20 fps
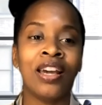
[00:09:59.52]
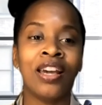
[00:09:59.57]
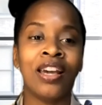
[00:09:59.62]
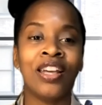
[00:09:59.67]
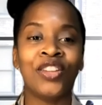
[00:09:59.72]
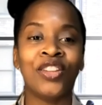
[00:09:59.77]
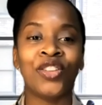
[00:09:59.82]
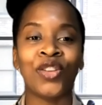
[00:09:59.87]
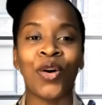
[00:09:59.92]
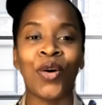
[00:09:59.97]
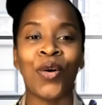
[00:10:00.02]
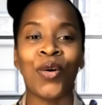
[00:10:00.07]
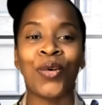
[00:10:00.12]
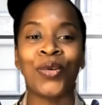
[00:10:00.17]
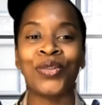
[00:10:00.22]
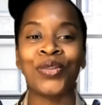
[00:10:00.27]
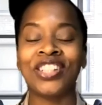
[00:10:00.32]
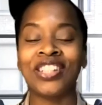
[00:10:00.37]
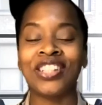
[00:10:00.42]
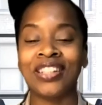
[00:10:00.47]
So
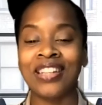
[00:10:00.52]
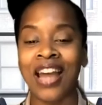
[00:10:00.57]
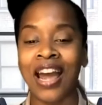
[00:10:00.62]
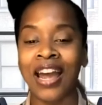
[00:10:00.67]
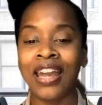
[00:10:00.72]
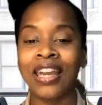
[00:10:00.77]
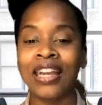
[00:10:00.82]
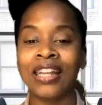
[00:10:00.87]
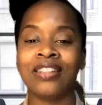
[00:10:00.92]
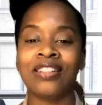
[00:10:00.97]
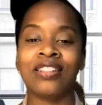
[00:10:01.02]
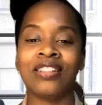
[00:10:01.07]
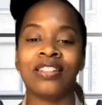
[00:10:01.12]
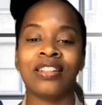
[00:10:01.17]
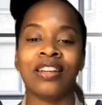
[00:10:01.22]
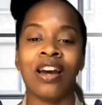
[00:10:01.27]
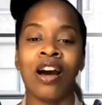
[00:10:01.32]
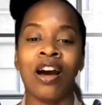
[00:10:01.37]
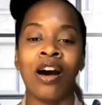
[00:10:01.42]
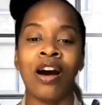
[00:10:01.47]
tonight,
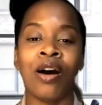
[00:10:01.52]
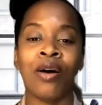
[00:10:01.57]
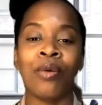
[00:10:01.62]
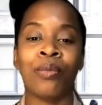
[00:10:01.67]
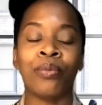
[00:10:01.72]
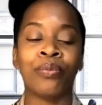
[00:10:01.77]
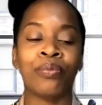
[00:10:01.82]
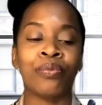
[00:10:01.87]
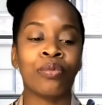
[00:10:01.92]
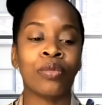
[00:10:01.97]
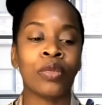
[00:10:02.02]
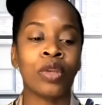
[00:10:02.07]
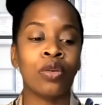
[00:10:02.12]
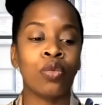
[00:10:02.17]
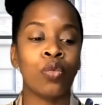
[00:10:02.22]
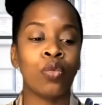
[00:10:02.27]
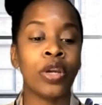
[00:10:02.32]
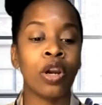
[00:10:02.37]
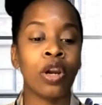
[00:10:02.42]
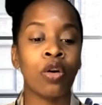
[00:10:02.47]

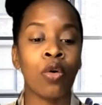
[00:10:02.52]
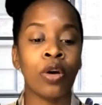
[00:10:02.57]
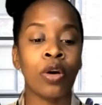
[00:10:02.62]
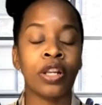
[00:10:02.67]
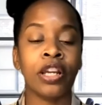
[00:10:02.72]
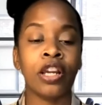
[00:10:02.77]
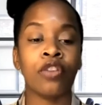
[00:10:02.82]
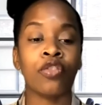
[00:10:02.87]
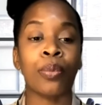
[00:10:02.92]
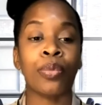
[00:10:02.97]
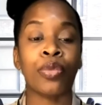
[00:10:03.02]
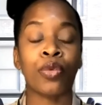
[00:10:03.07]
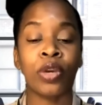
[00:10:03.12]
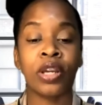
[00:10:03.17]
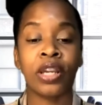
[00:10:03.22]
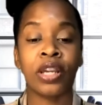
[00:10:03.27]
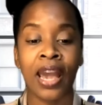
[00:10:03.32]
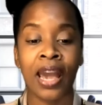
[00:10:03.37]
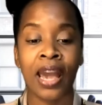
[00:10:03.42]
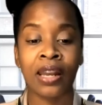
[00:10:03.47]
we are going to hear from three
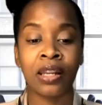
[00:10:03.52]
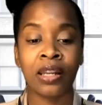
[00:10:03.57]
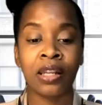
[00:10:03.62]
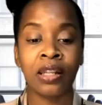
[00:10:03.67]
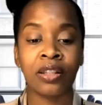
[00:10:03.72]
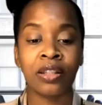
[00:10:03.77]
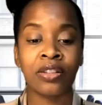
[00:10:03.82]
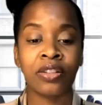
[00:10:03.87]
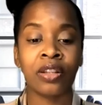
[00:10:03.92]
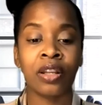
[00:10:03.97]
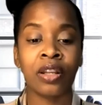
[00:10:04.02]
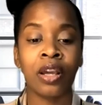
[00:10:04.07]
candidates